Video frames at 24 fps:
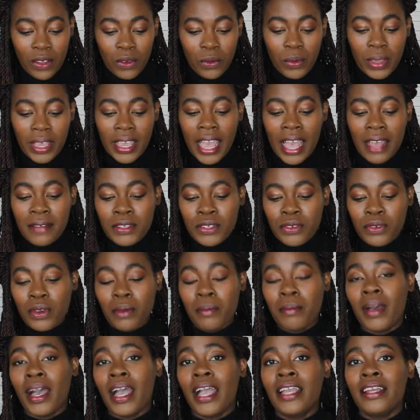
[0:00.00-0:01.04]
We have to
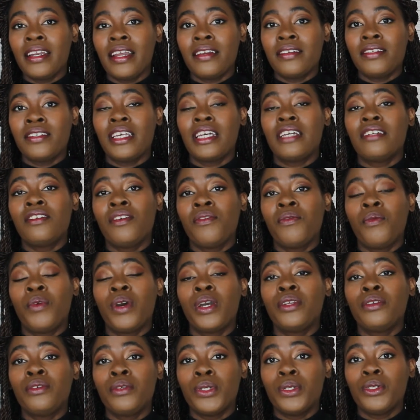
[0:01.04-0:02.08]
remind ourselves of
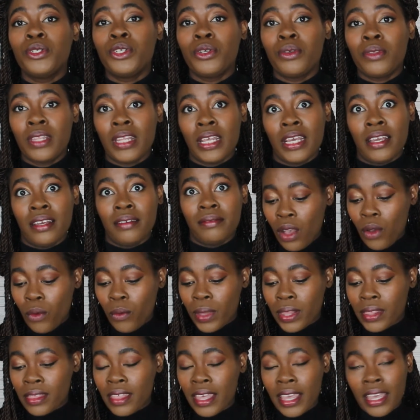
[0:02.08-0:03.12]
one crucial thing.
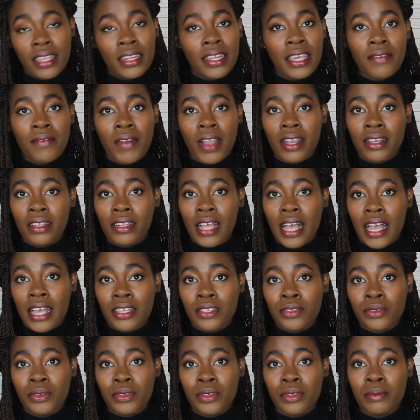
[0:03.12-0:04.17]
When they leave our
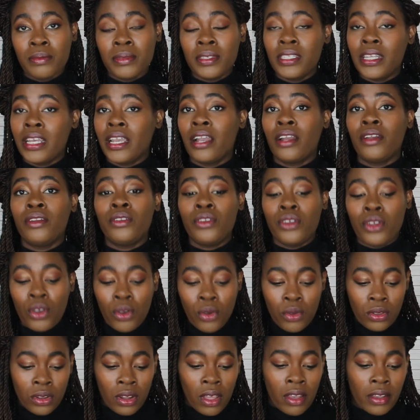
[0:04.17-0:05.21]
classrooms, they are
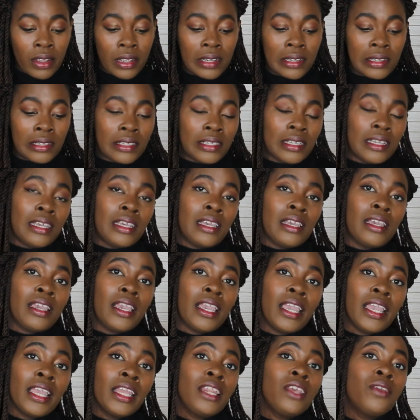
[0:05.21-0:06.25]
no longer seeing
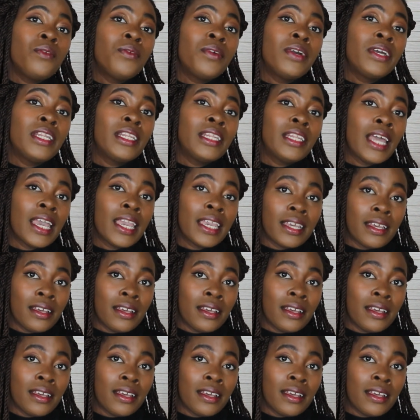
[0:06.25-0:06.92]
anyone like